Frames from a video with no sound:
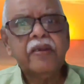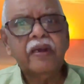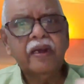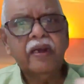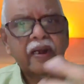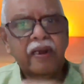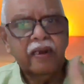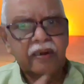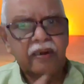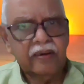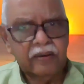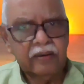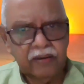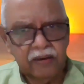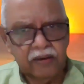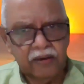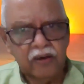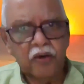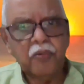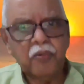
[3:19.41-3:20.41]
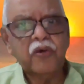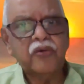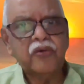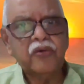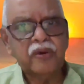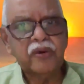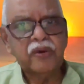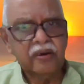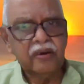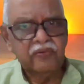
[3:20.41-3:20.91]
and
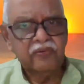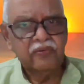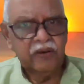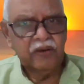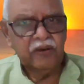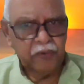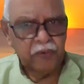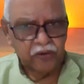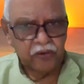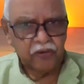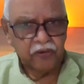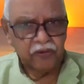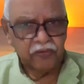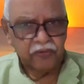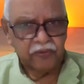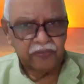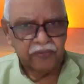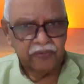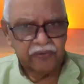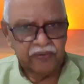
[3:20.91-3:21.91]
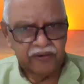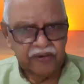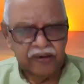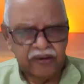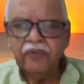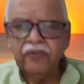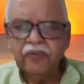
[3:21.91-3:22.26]
NavāMsha gets 5 points out of 20.